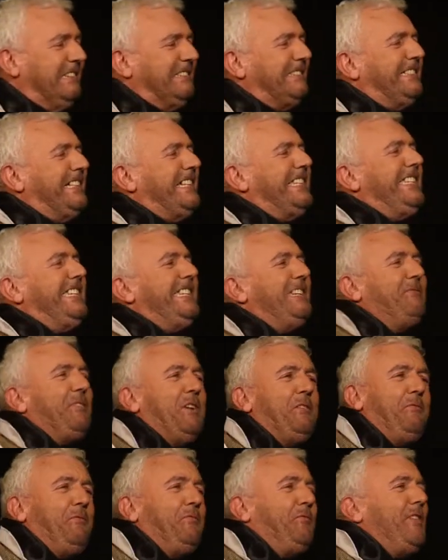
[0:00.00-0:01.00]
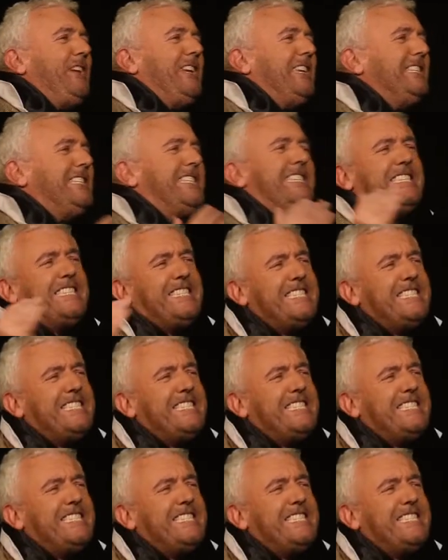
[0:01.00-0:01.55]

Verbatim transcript: Oh, I even feel